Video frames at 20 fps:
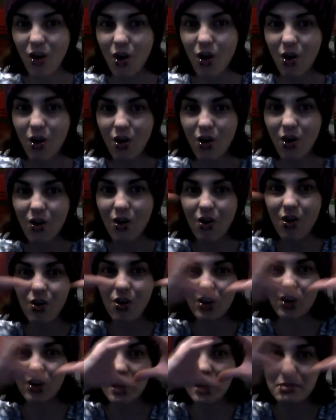
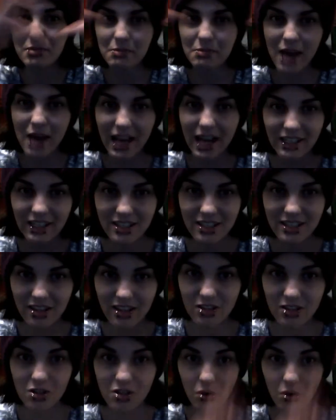all comes back to
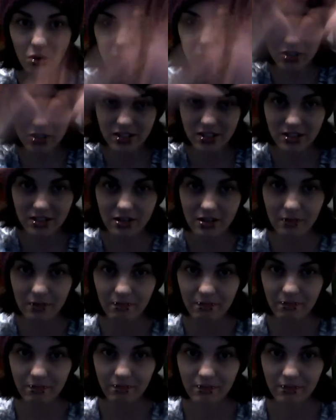the solar system.